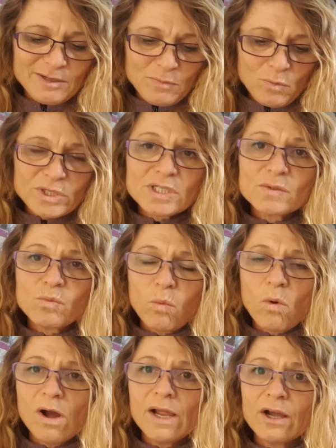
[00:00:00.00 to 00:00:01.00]
Which is
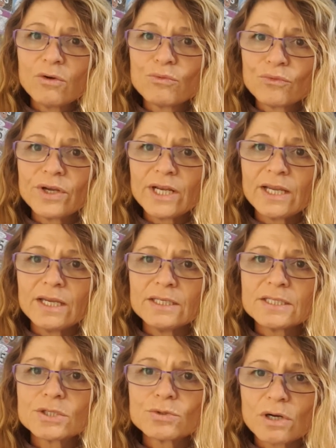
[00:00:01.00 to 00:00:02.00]
why I really
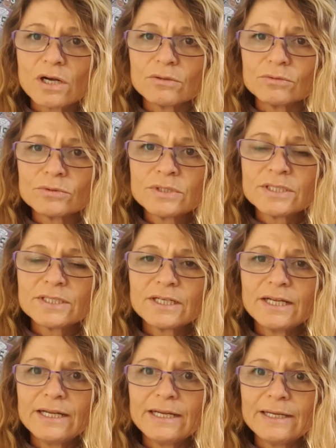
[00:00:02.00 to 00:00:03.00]
struggled
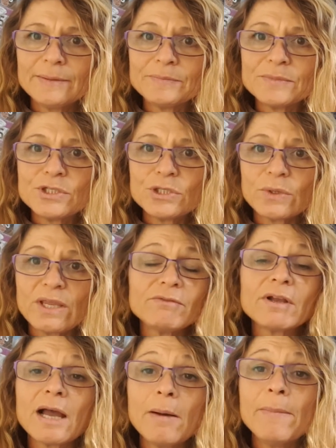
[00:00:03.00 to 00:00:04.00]
to
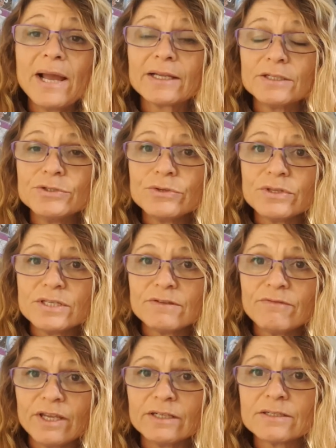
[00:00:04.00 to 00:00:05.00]
even come back and do this
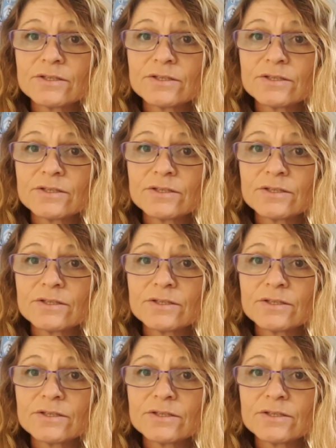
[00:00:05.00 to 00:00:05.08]
event.